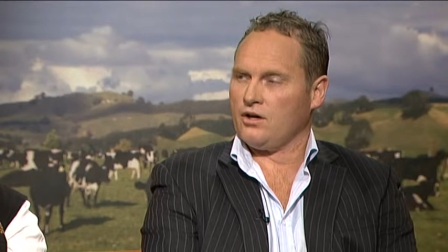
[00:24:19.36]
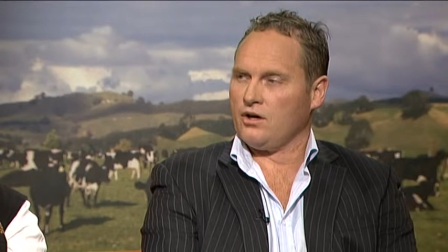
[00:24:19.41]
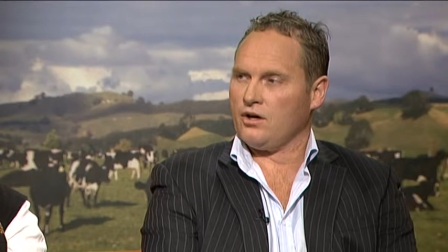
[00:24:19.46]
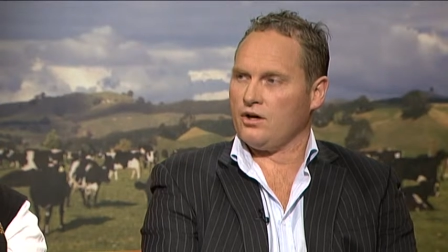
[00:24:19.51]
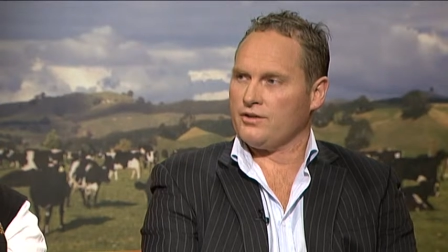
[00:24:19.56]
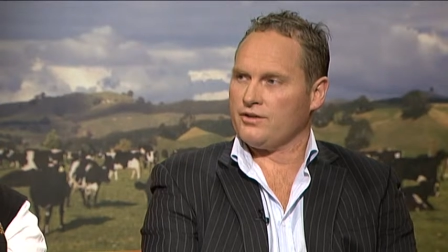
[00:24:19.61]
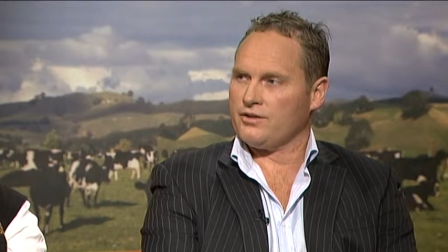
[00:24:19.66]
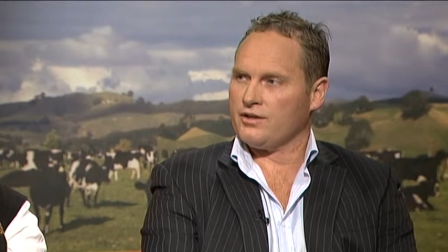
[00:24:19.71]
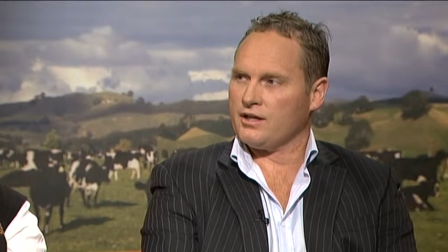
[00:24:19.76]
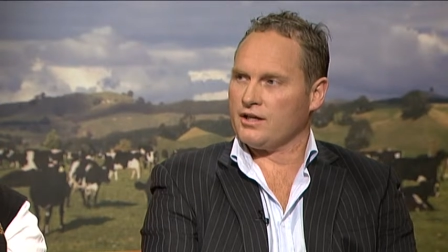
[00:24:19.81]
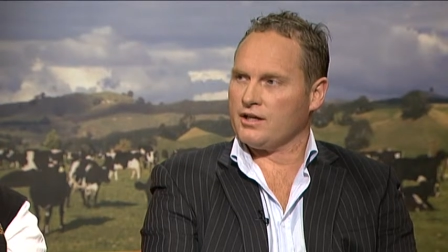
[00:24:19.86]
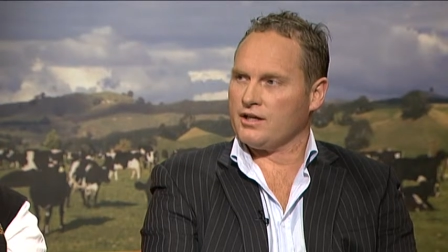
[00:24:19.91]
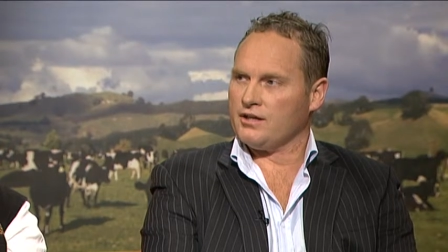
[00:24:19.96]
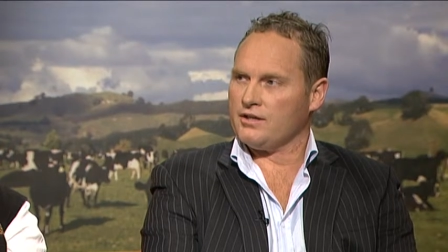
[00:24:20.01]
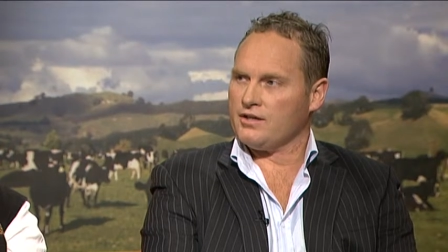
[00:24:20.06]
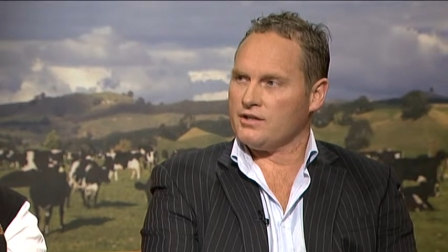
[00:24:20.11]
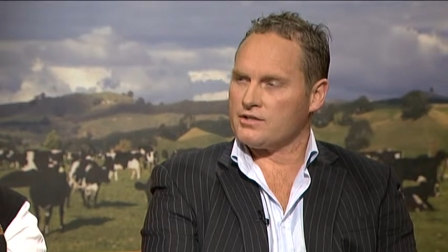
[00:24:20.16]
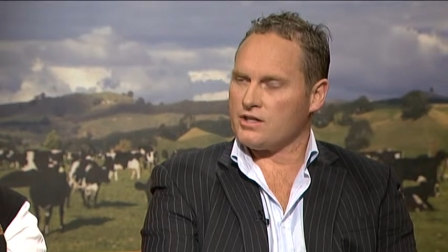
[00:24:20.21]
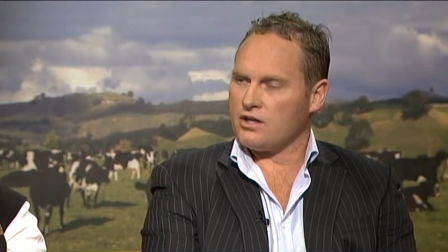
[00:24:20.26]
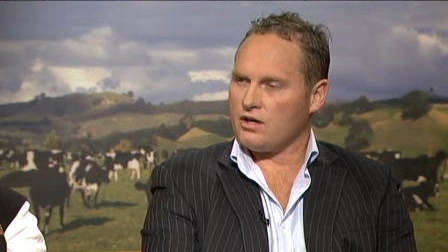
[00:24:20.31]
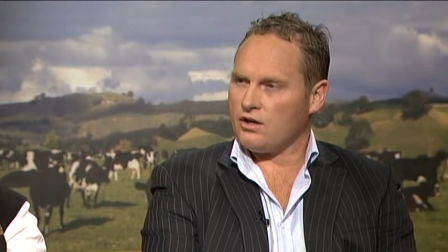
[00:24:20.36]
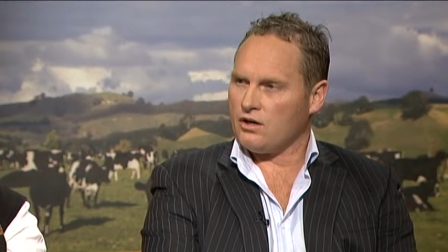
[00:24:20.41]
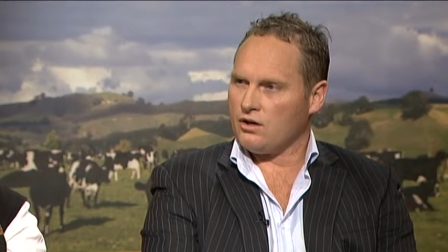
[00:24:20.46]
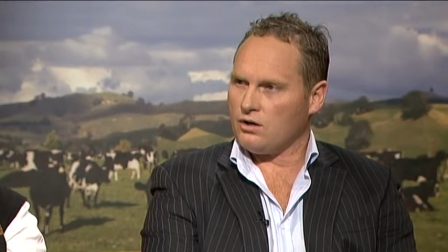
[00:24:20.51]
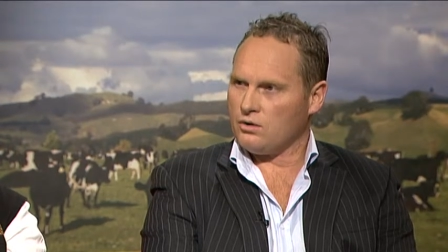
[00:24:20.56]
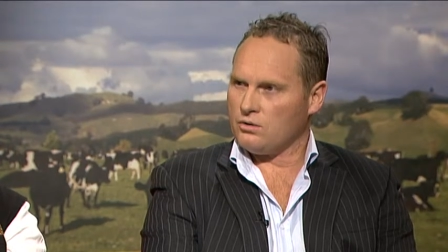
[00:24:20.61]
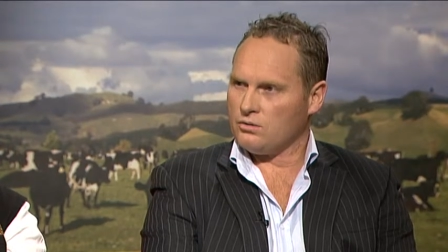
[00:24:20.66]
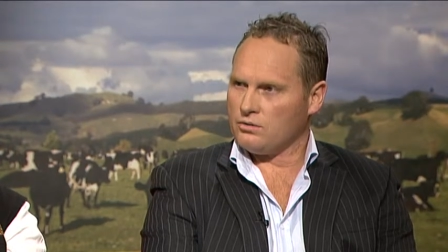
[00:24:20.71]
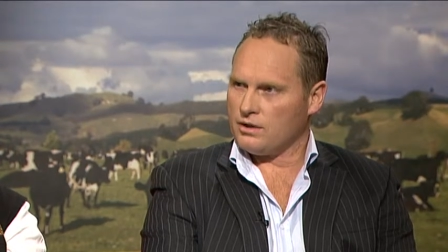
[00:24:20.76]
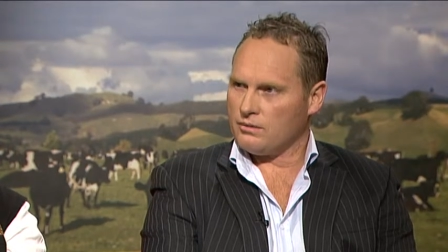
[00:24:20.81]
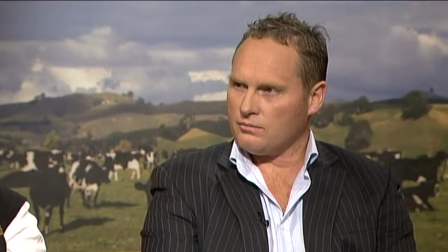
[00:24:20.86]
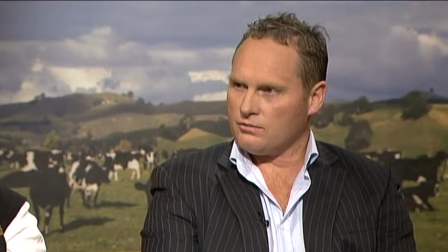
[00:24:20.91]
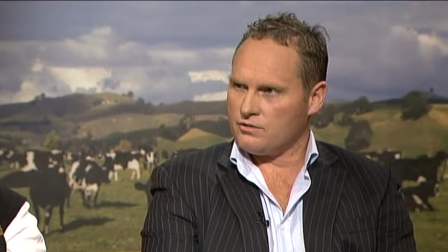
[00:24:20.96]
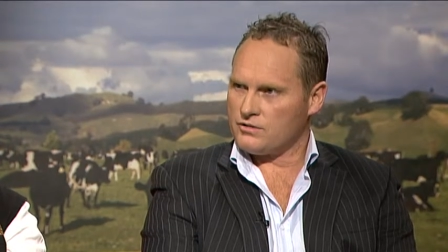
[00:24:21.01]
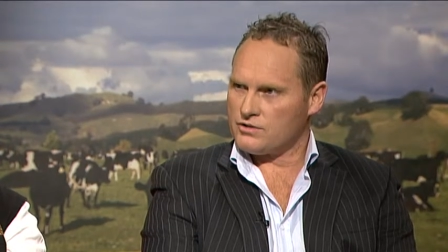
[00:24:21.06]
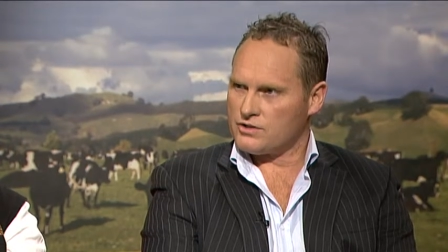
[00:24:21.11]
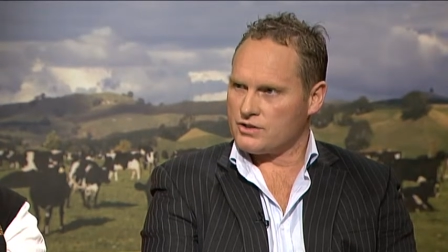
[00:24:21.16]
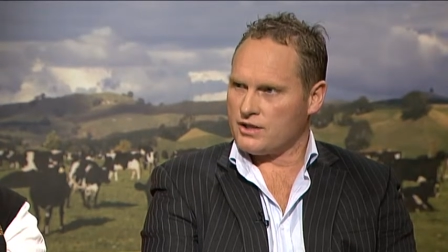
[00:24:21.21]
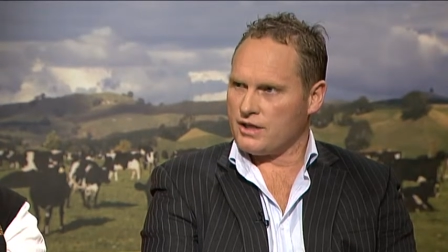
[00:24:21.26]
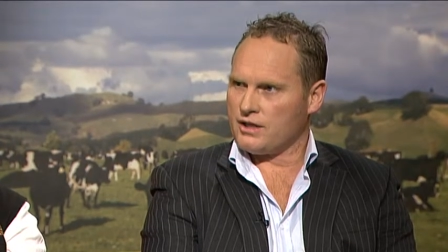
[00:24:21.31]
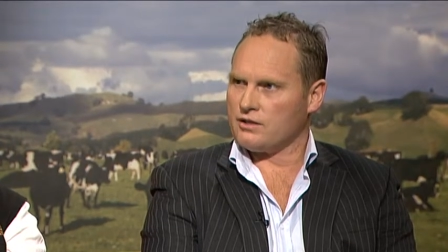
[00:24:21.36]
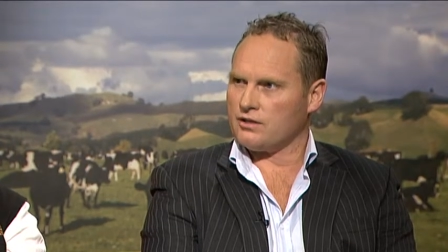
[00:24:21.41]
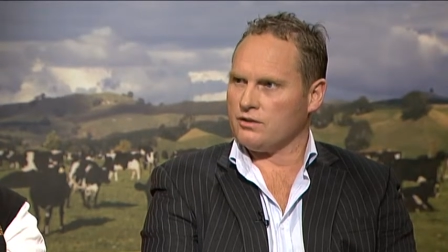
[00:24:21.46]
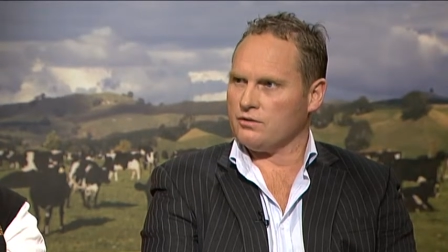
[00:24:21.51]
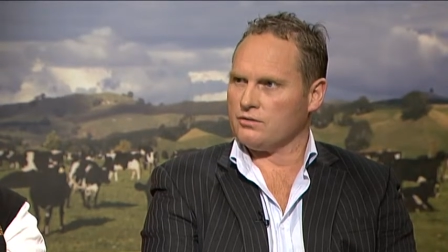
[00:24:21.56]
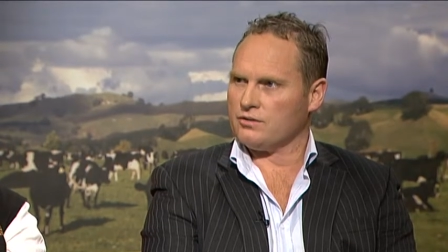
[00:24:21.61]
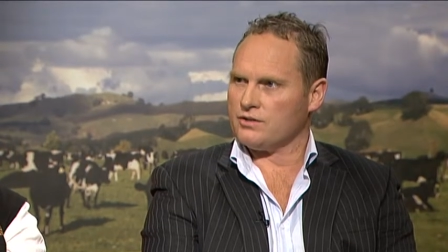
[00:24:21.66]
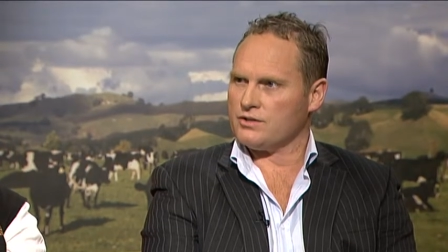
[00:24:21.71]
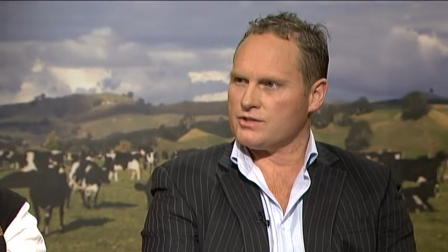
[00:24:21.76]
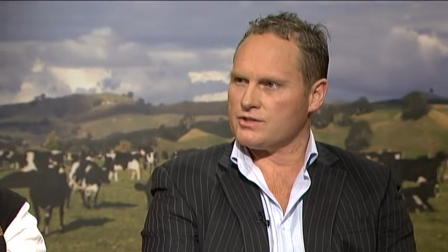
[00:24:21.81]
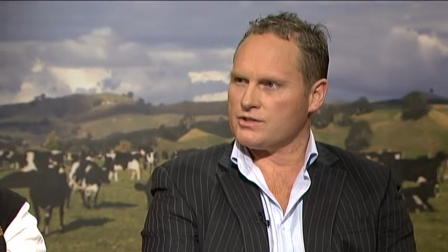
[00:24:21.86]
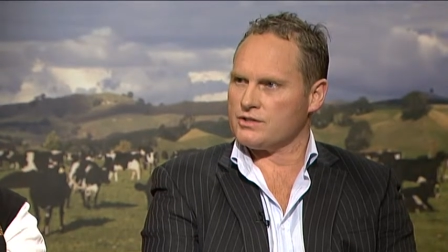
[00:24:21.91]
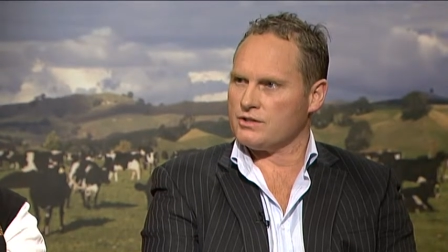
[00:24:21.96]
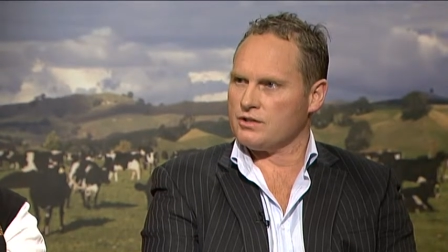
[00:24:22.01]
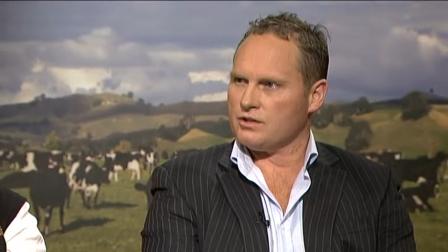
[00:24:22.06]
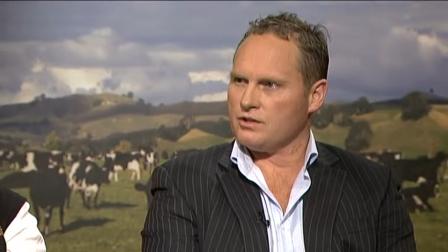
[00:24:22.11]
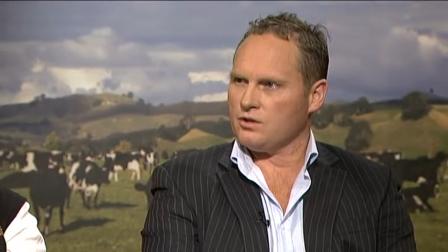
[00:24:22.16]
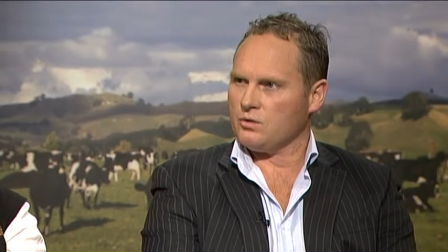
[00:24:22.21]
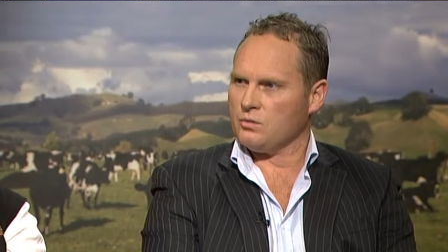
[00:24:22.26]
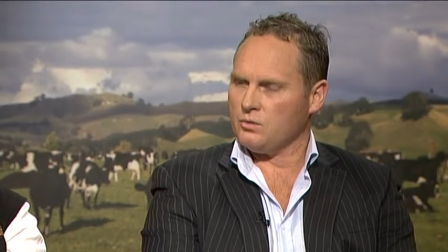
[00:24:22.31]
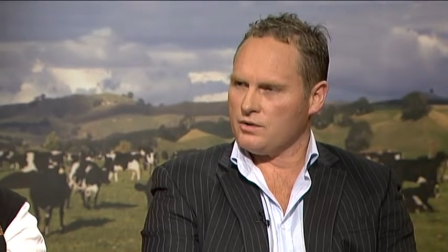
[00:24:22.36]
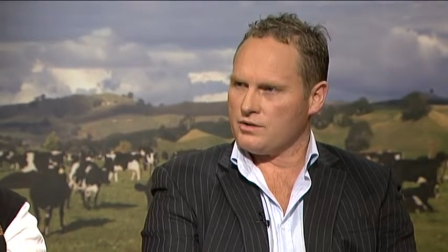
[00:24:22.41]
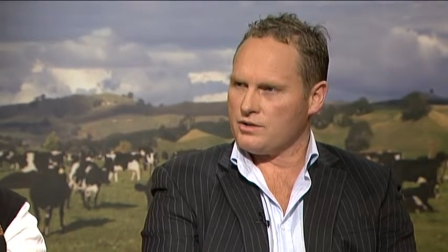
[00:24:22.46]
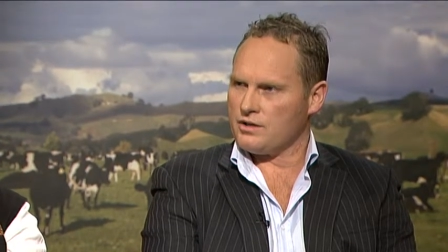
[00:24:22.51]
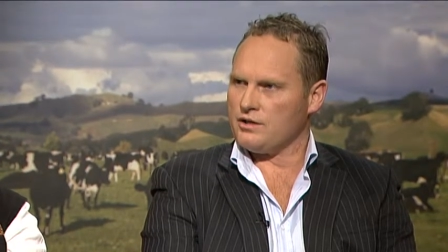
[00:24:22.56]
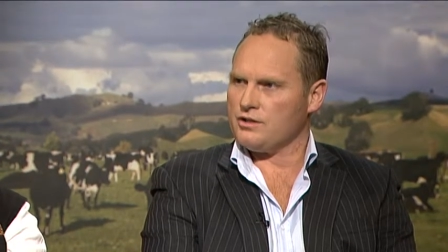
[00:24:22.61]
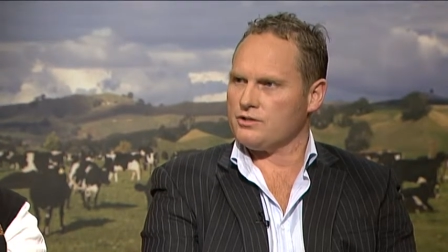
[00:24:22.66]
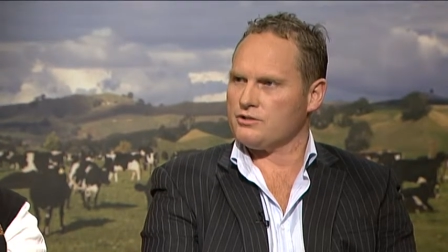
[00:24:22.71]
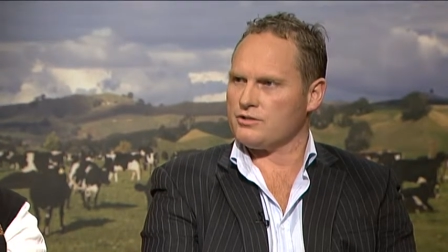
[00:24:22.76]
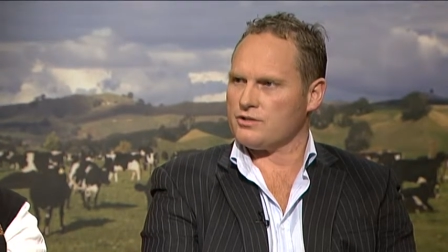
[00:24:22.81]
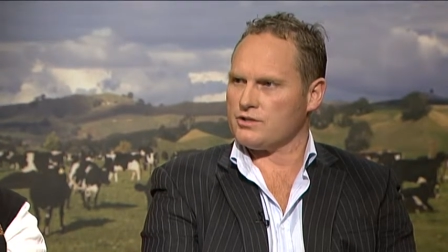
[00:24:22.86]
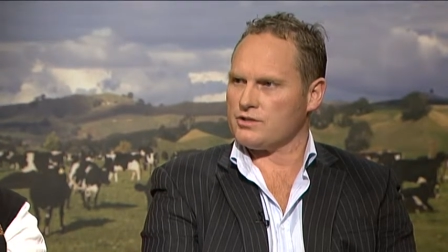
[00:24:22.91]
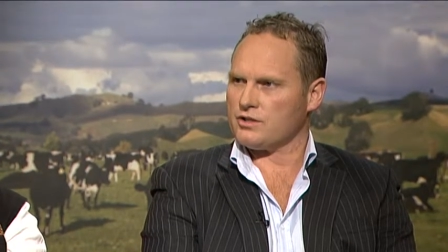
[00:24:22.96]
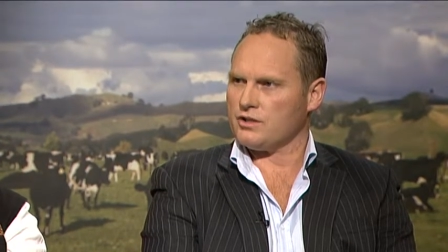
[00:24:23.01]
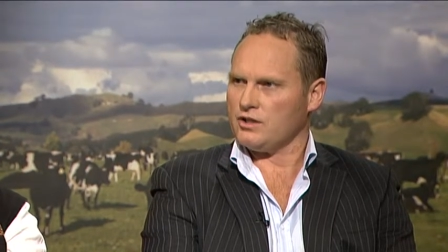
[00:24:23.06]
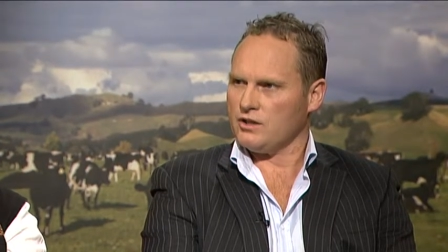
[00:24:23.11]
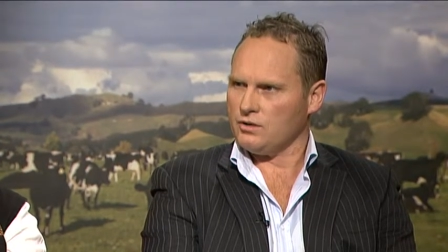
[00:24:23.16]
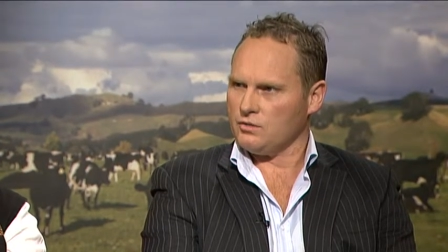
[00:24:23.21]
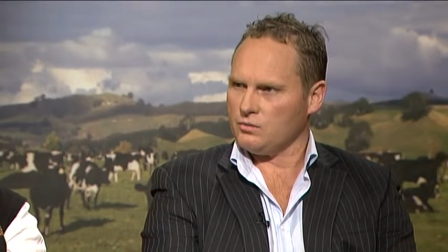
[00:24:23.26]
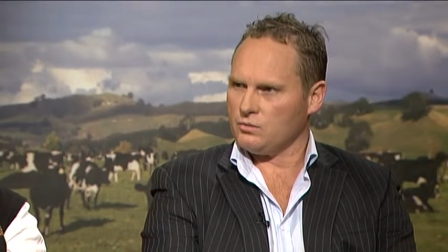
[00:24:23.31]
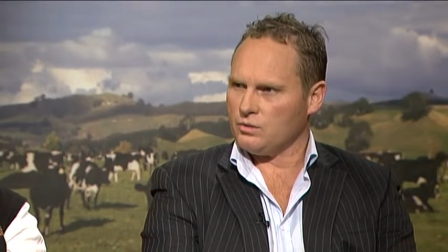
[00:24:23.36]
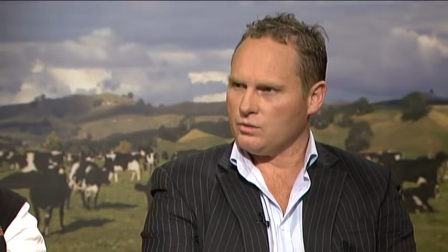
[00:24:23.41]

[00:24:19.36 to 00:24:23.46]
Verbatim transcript: I think there's a whole number of stakeholders with an interest in